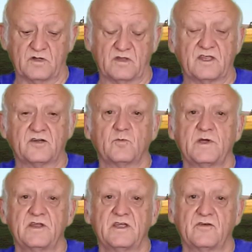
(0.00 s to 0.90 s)
that
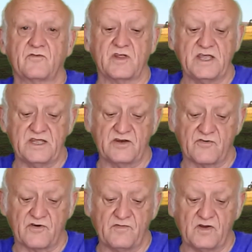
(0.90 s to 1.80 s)
we read in
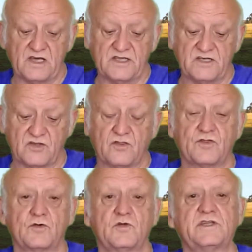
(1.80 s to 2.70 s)
Revelation
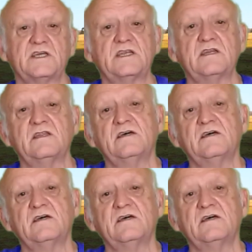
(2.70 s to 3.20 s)
13,